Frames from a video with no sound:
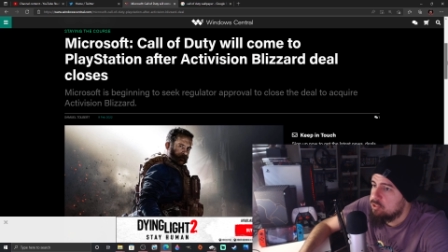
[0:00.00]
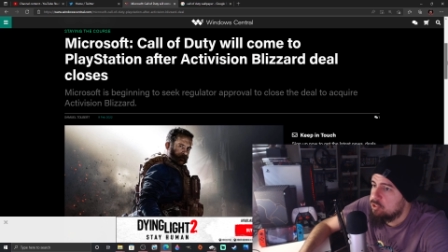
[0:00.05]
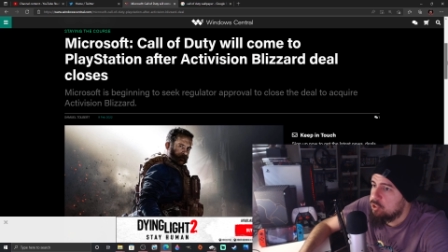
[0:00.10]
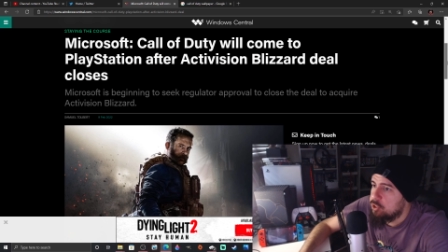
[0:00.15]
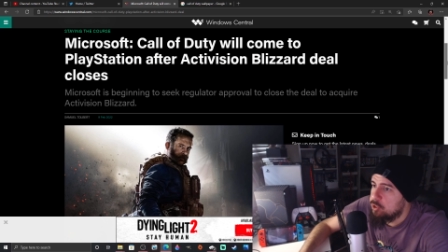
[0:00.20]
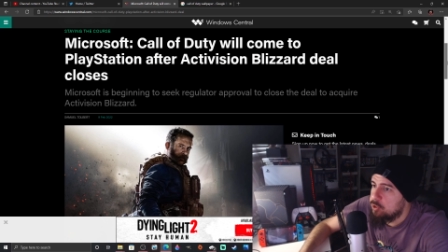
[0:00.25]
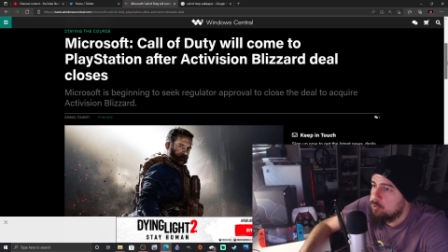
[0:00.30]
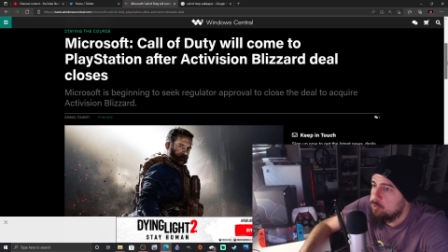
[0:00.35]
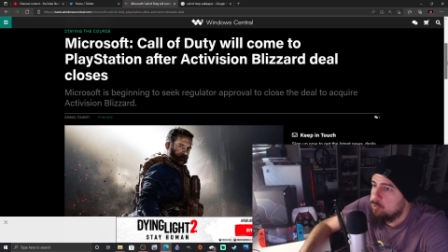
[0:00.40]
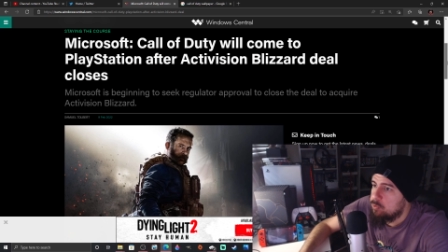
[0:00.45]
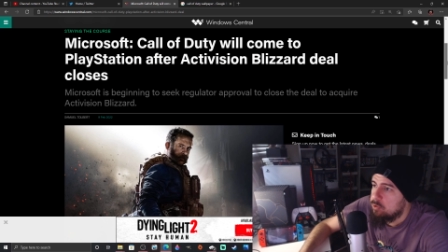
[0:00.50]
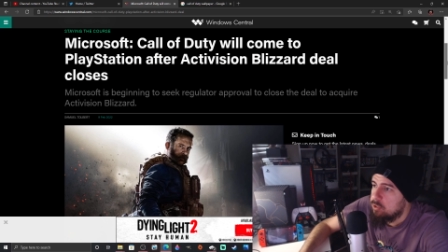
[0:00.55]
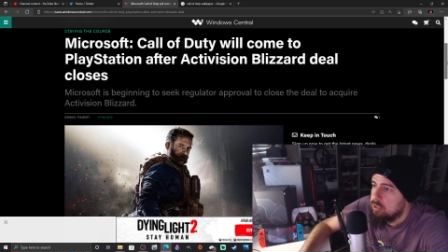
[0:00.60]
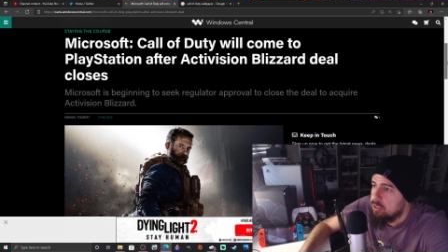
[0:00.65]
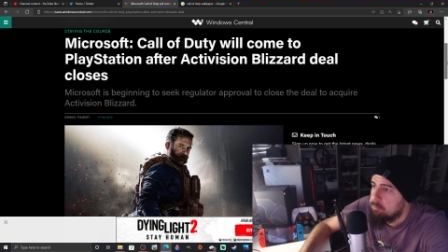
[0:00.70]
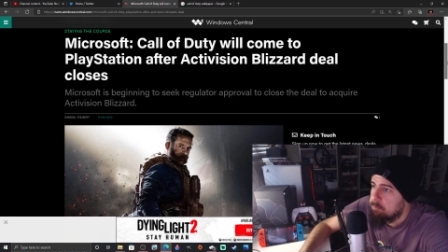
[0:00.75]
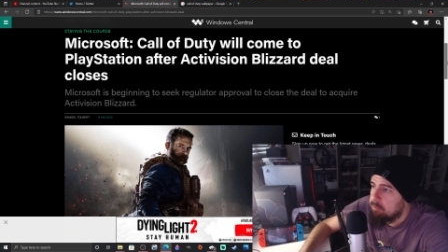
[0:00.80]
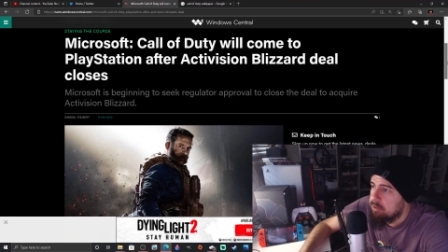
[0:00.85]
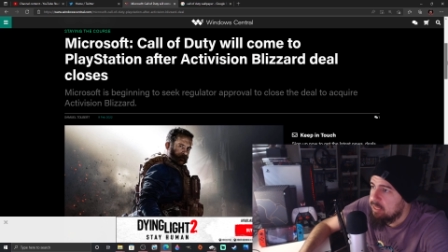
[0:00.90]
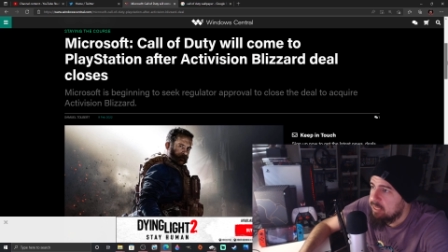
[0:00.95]
to
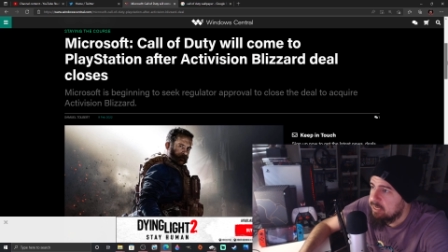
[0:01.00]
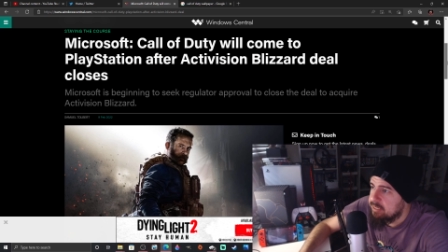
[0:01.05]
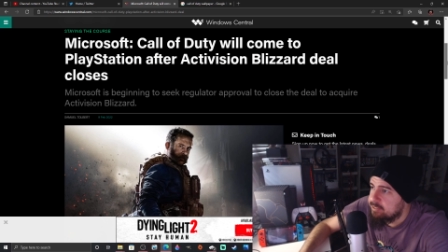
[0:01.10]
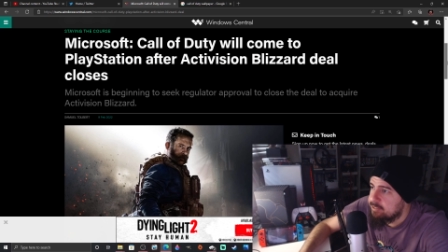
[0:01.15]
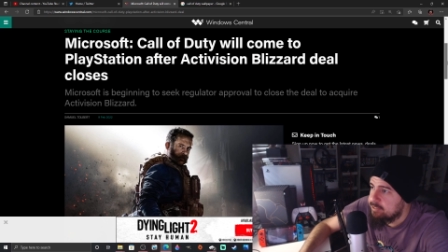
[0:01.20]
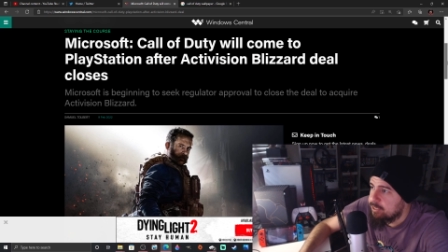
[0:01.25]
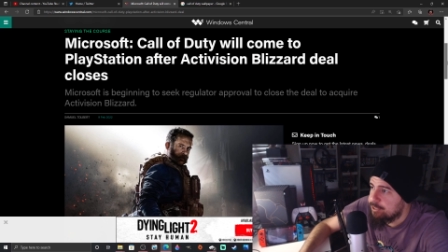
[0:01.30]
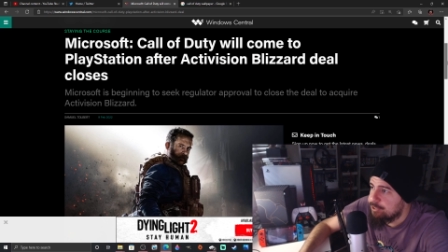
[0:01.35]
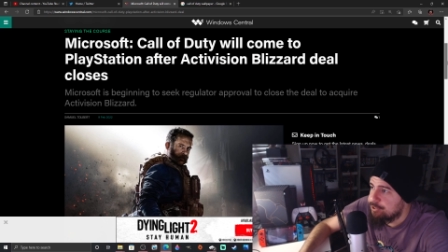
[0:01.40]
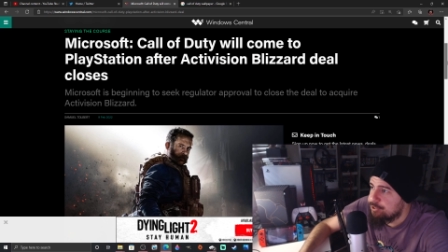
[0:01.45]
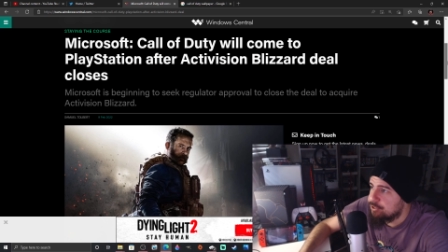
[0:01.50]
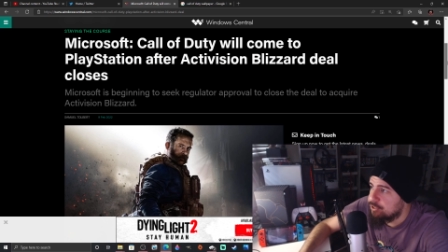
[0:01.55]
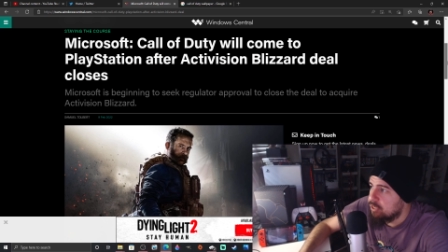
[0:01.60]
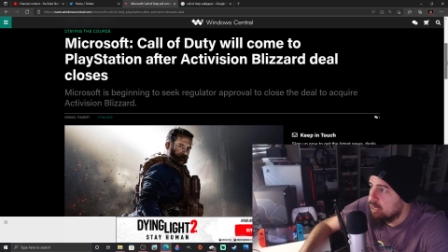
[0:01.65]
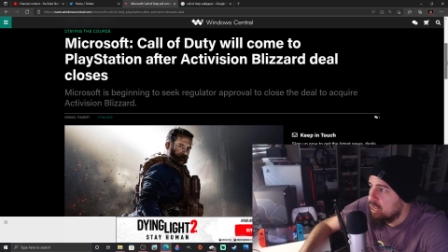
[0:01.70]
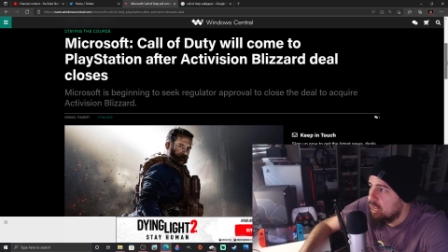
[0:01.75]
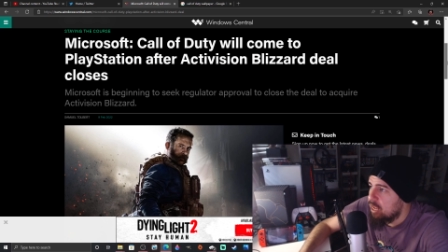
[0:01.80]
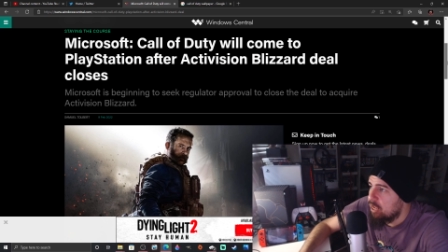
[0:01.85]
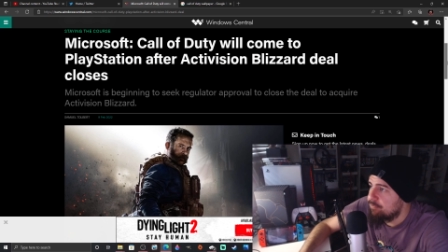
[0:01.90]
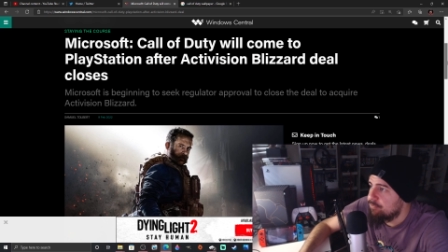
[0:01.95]
PlayStation
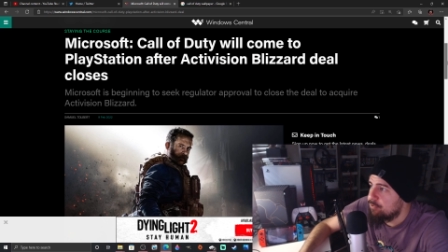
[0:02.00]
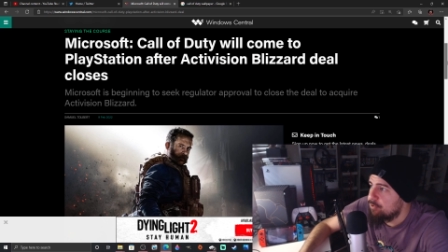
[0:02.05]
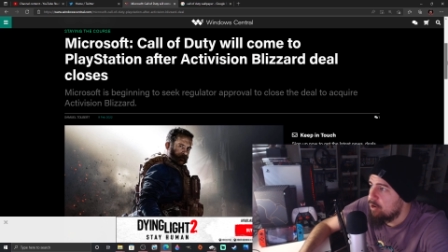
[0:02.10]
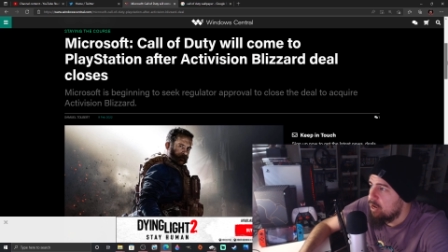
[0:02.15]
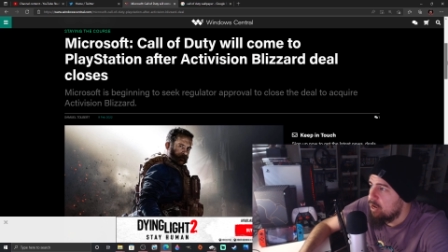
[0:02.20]
after